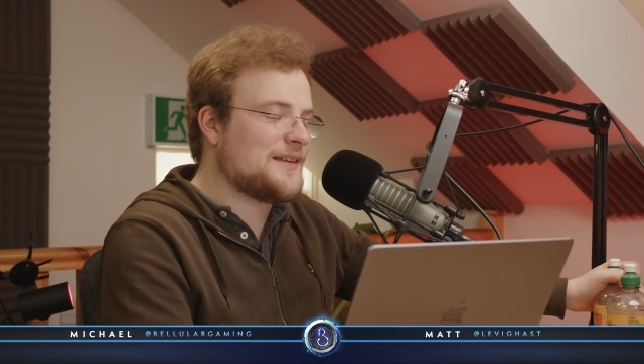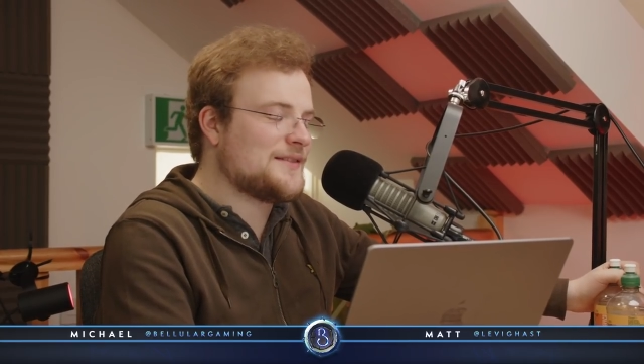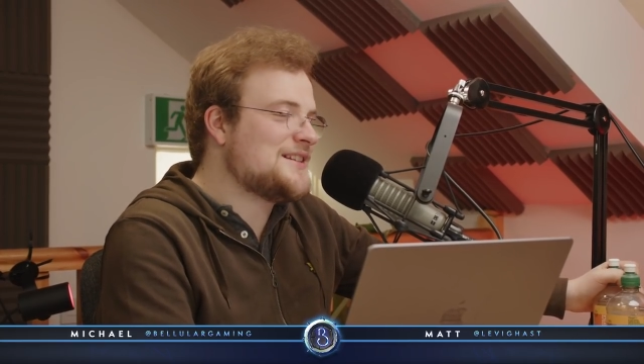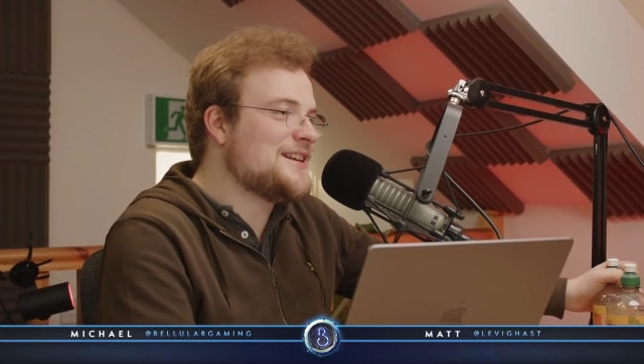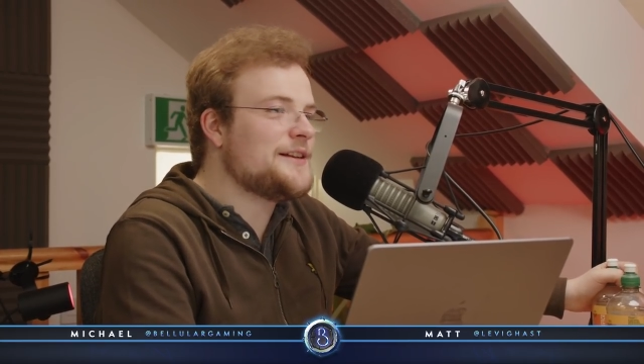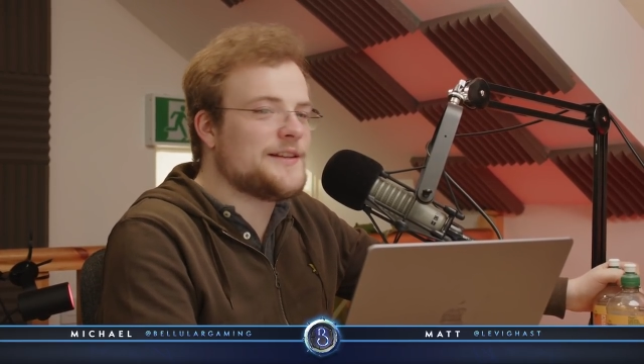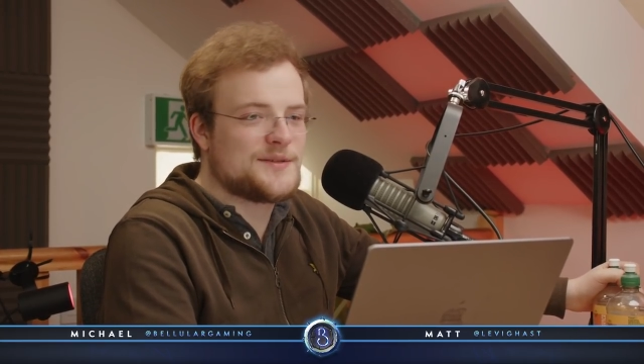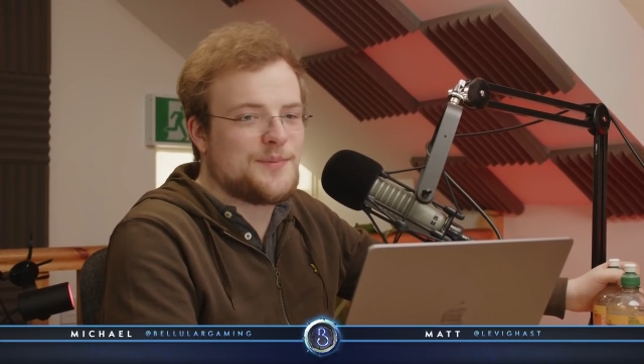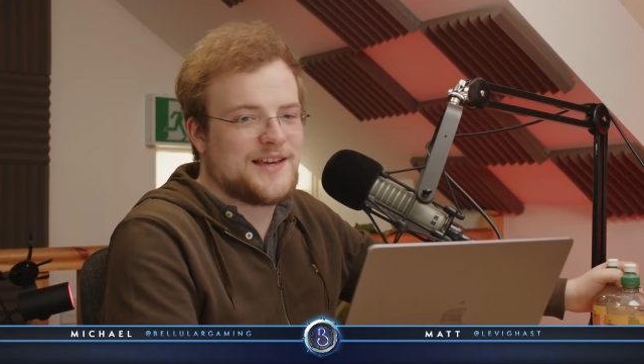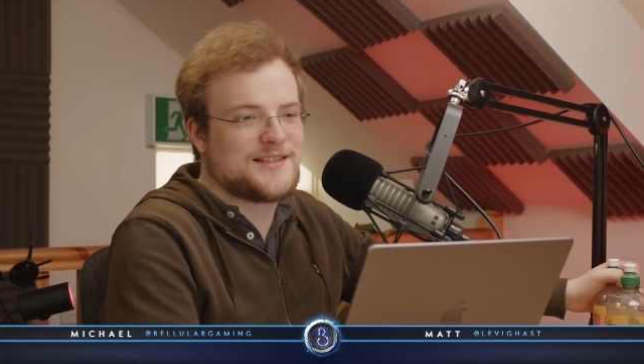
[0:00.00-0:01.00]
the deal
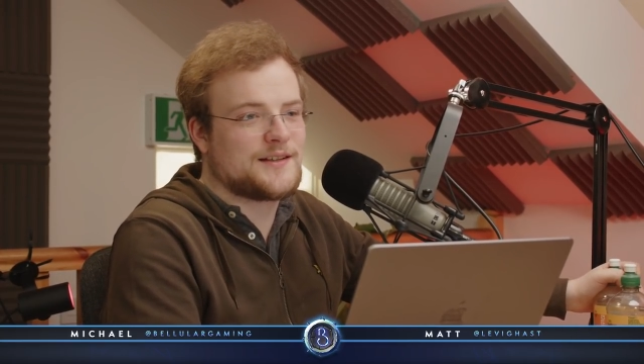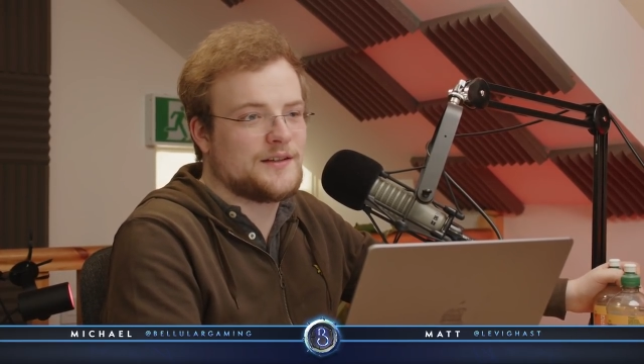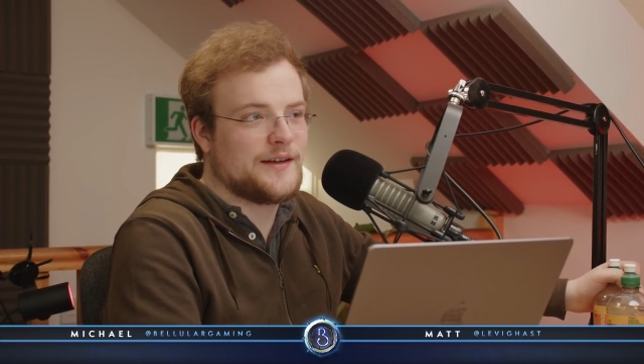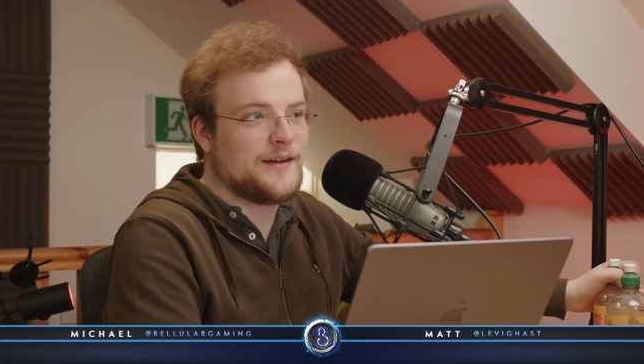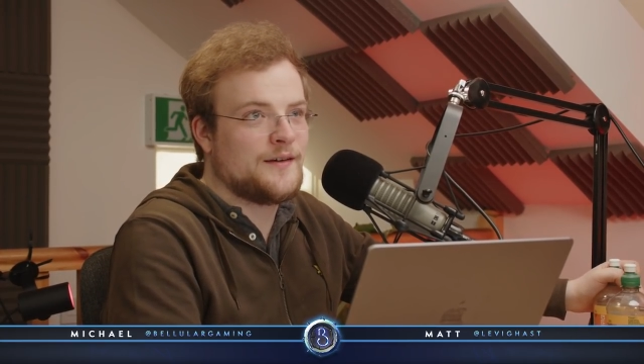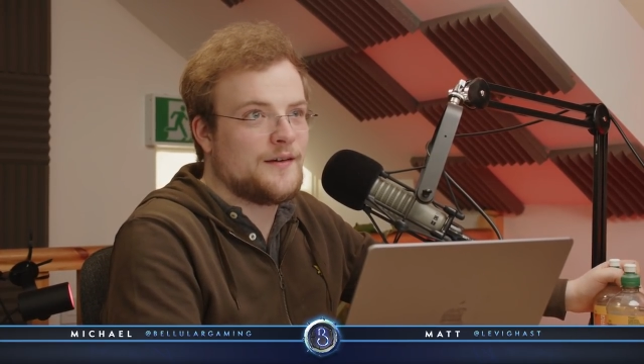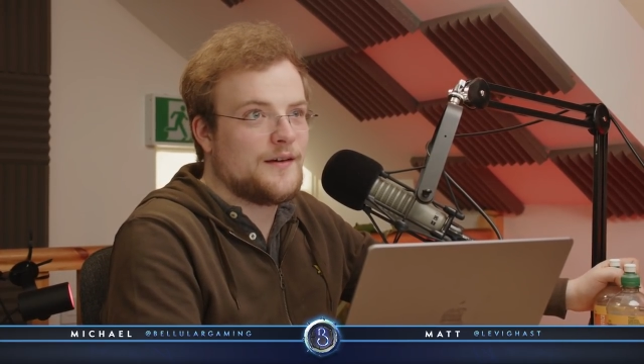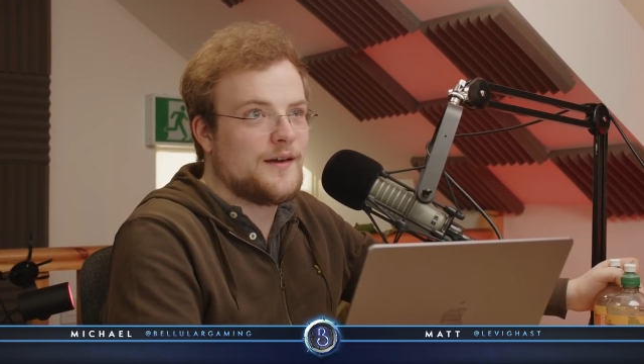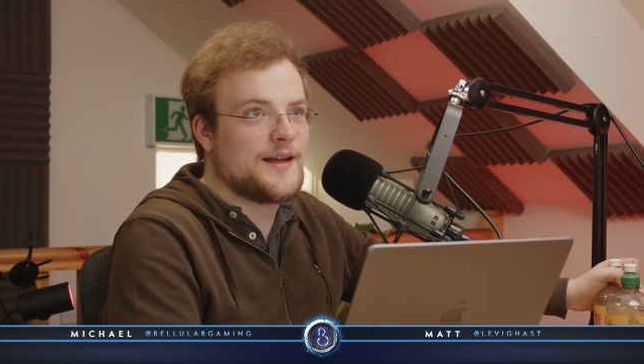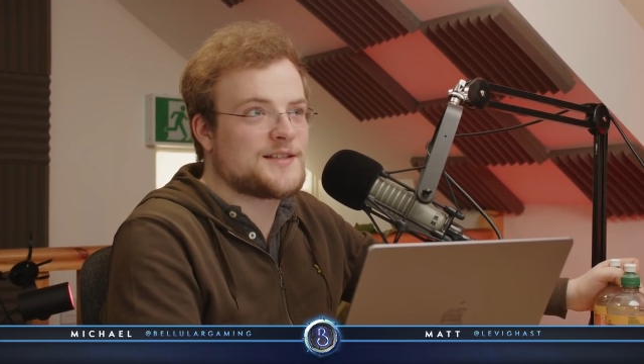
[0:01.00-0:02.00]
is basically
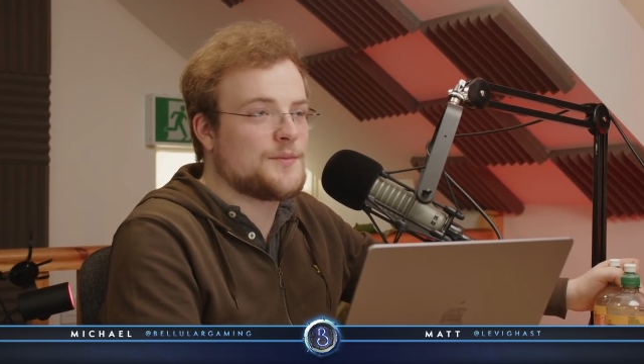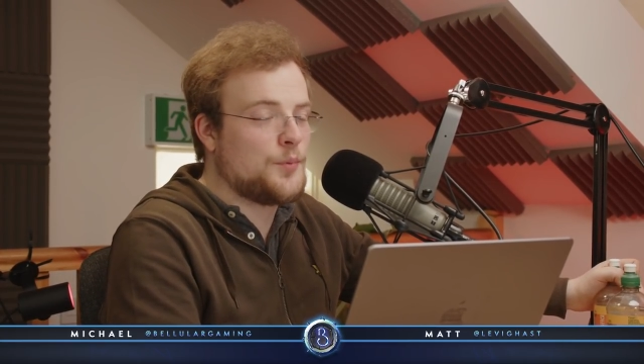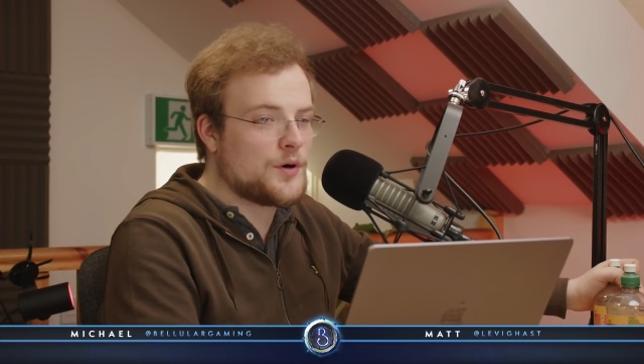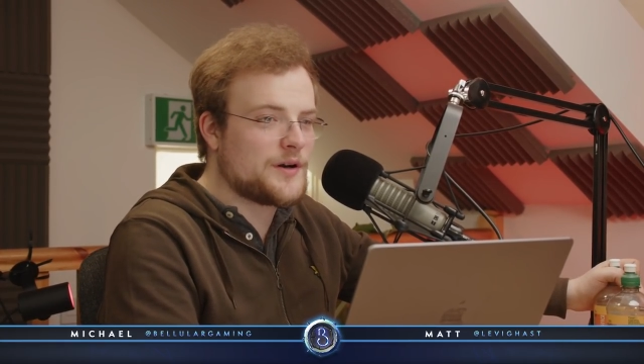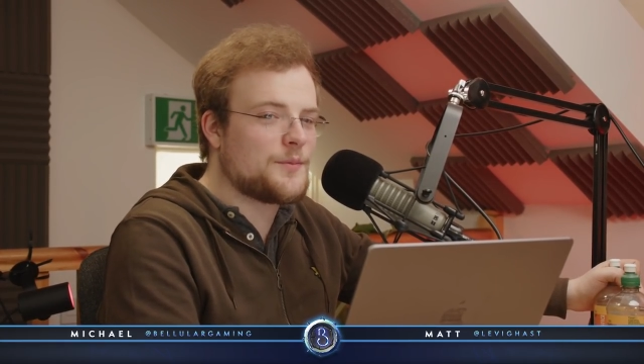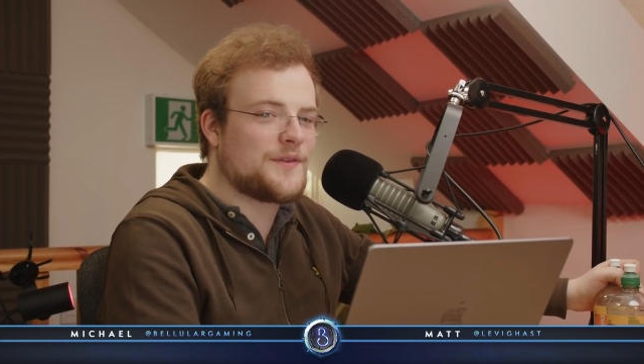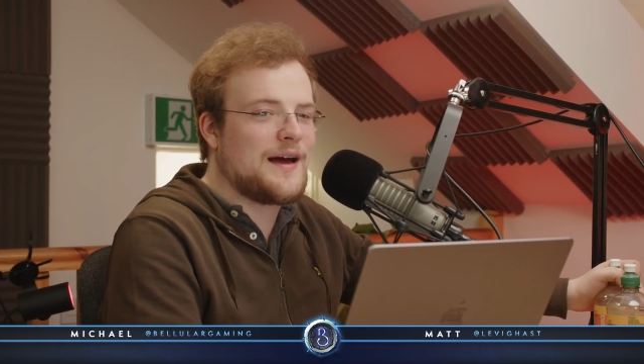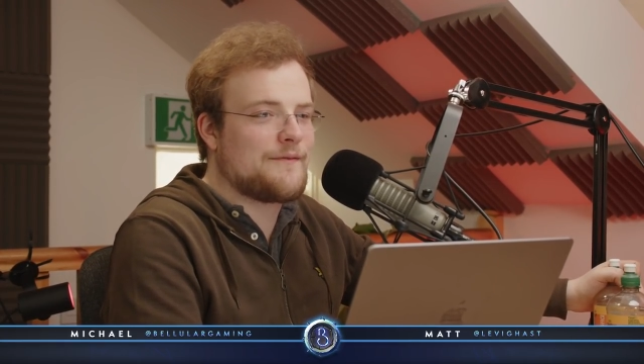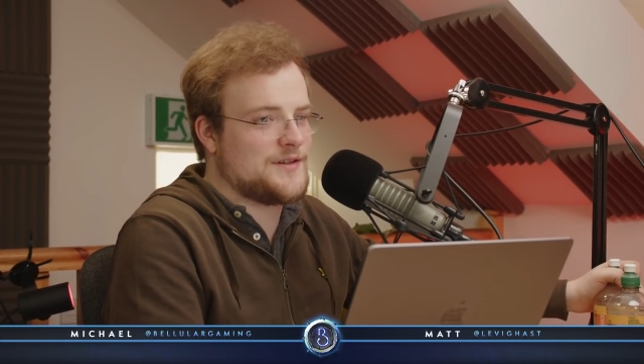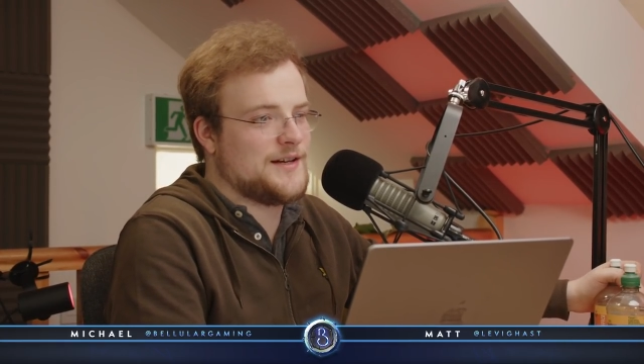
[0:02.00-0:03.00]
it's supported with
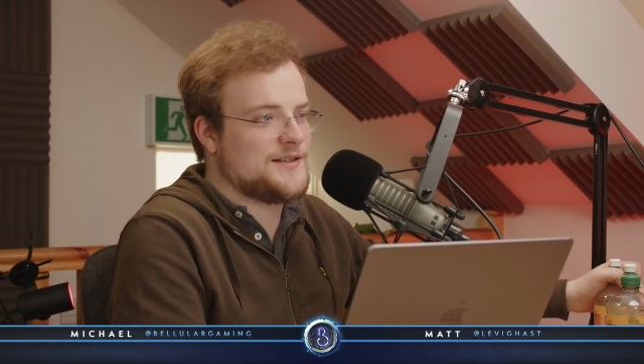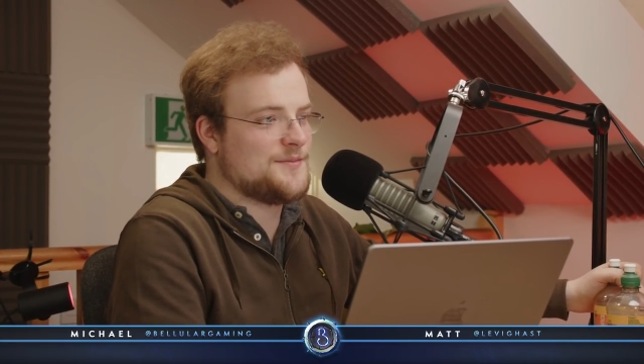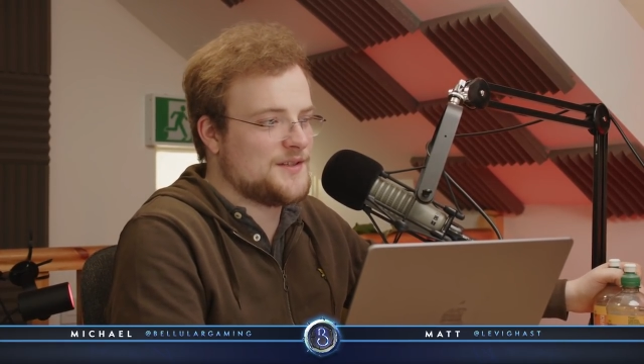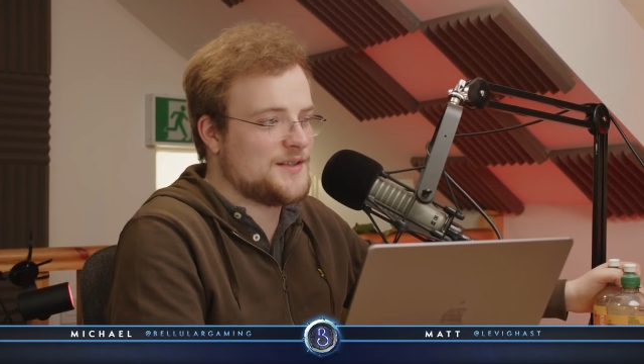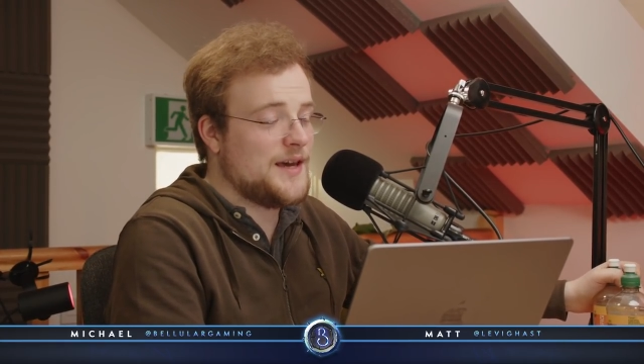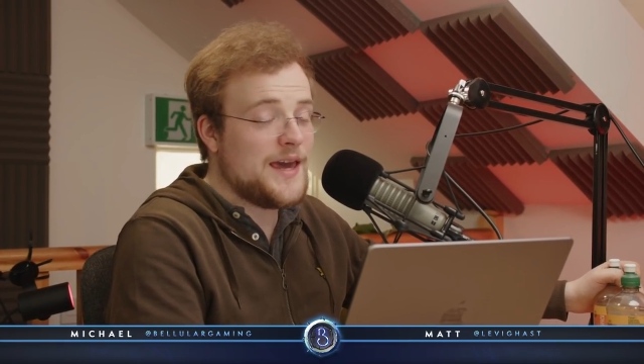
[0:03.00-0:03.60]
advertisements.